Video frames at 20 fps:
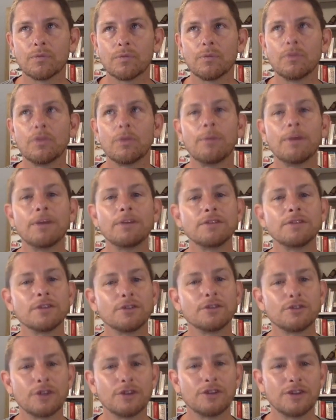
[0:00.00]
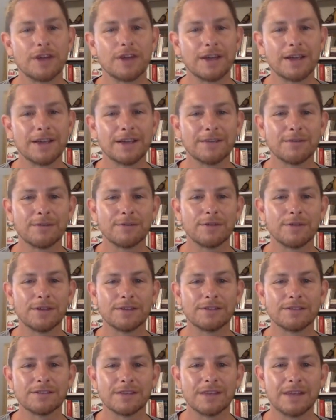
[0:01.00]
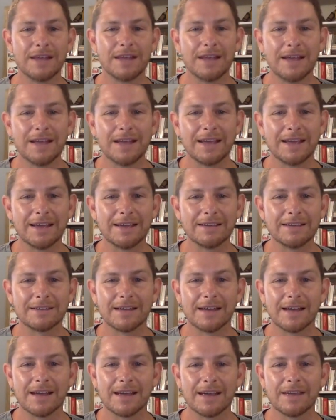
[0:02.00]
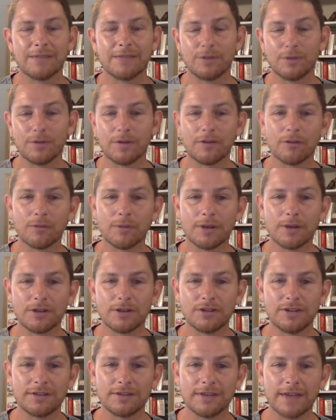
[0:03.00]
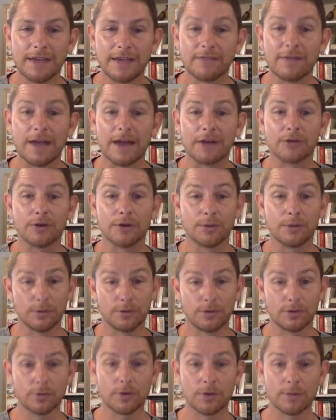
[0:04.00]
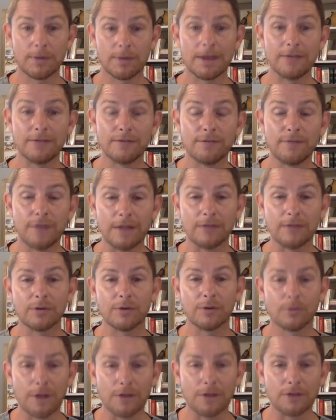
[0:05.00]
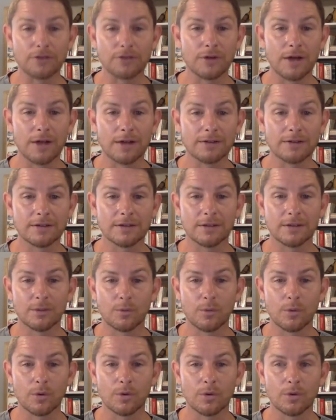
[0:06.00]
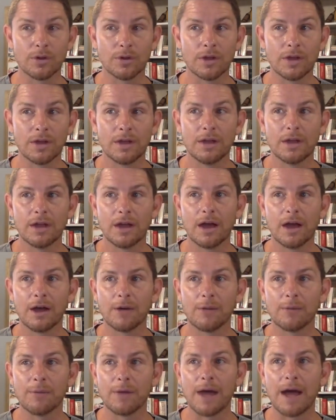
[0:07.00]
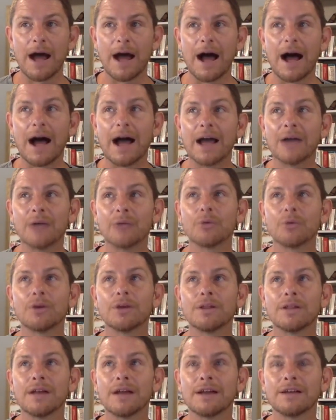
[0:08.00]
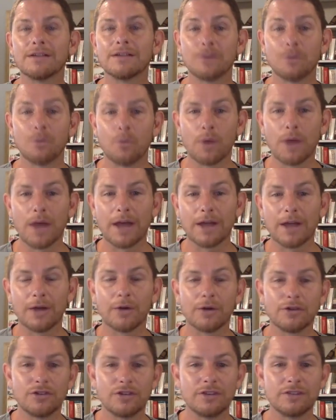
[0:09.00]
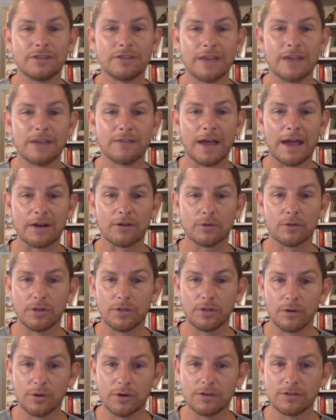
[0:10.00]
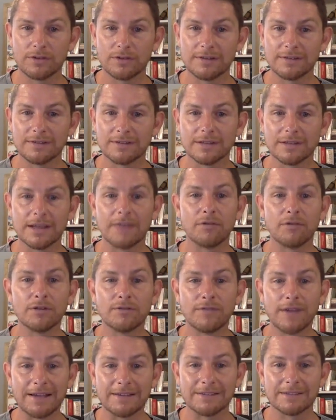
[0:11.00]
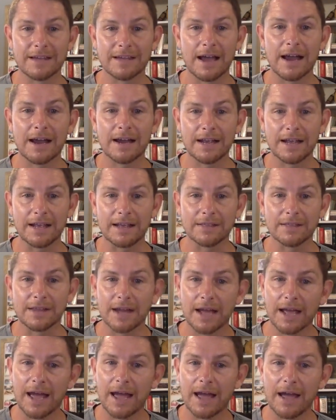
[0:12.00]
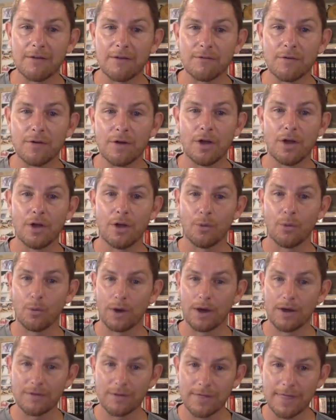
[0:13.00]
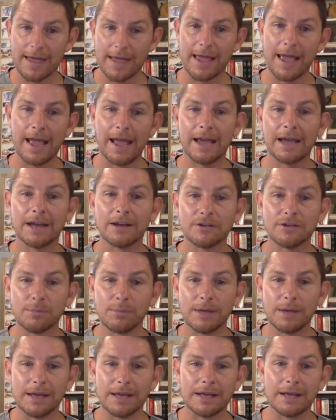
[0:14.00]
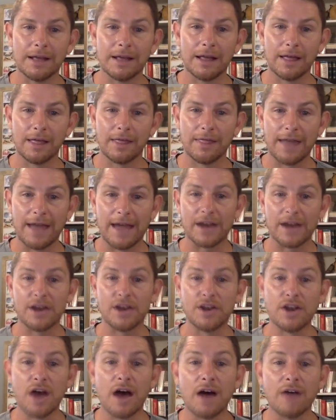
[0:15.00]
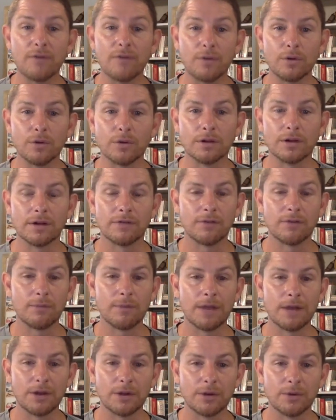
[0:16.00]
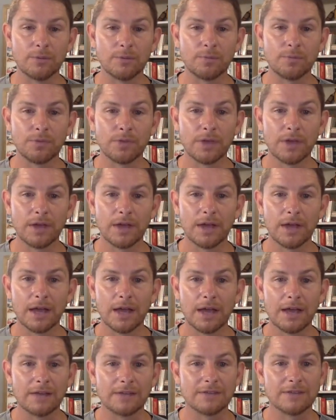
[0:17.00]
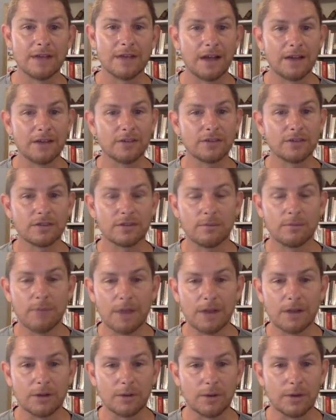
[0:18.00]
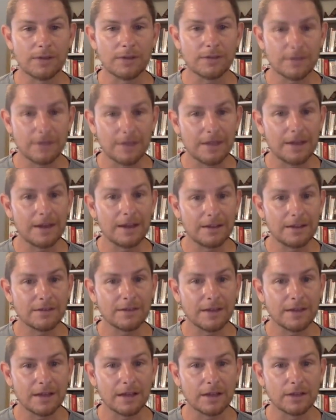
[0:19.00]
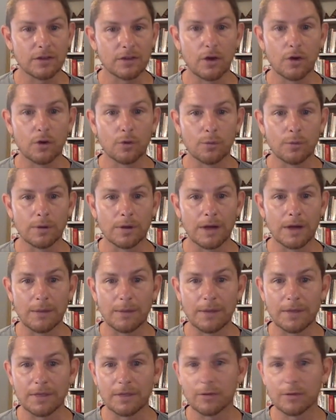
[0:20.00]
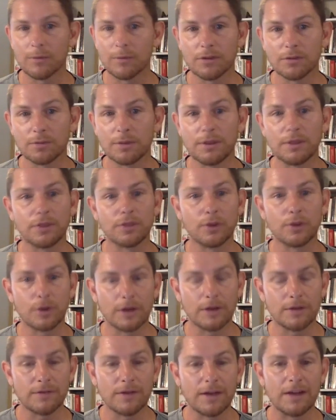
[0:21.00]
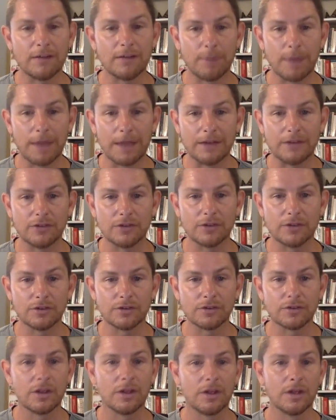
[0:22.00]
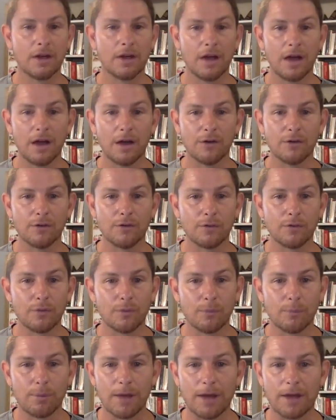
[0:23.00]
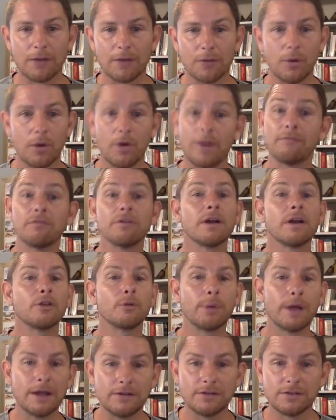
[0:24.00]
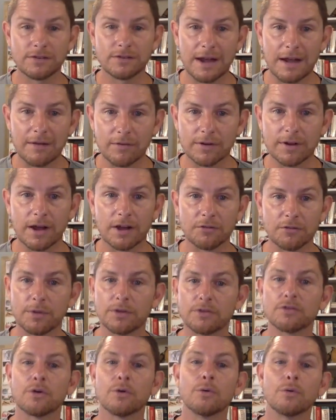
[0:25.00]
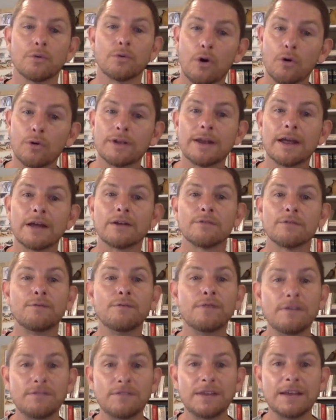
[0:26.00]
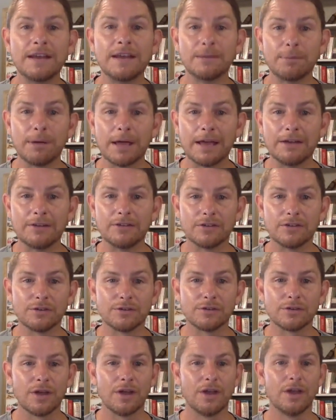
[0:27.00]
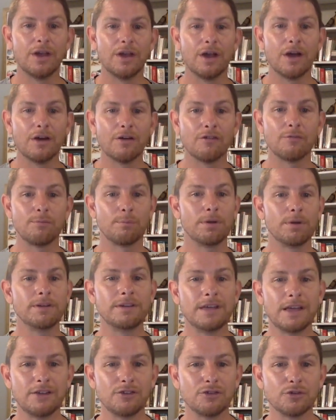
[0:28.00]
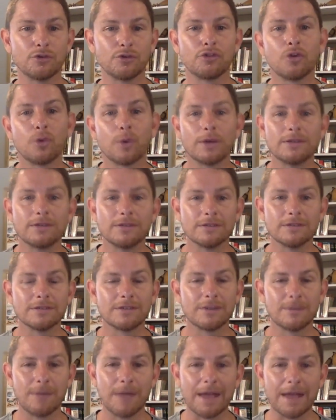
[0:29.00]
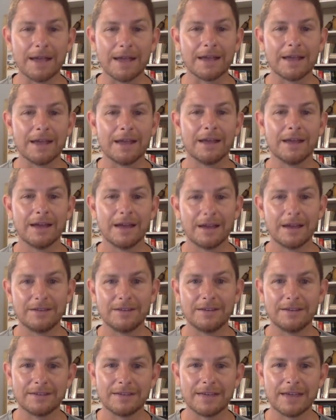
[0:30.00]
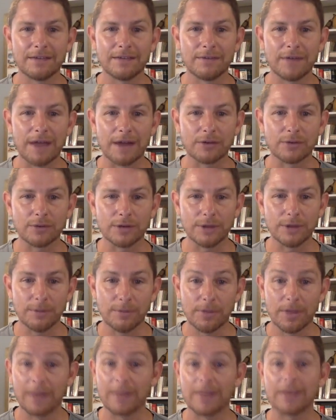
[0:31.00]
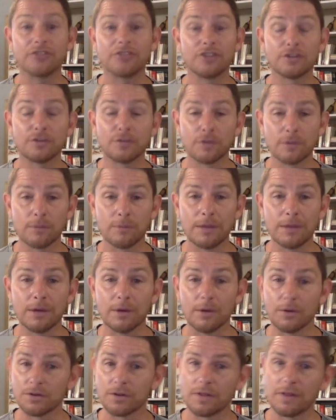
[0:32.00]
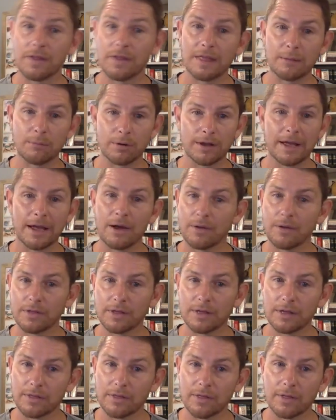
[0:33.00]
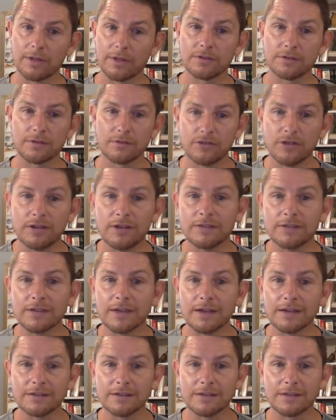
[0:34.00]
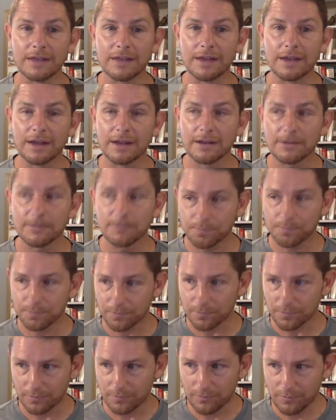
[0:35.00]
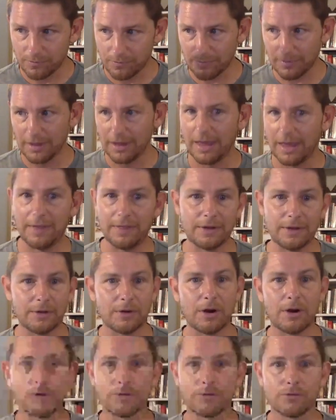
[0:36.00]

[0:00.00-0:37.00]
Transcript: the best illustration I can give of this is uh, if you've ever been to Cheesecake Factory, which is one of my favorite restaurants in the world, um, I realize that when I go to Cheesecake Factory, there is this level of anxiety that I have whenever they hand me that novel of a menu. It's not just a menu. It's it is like a tome. I mean, there must be 35 pages of pot, well, every other page is an advertisement. So only down to 15 pages of potential choices to make at Cheesecake Factory, and that's just for the meals. And then they bring out the the list of cheesecakes at the end, and there are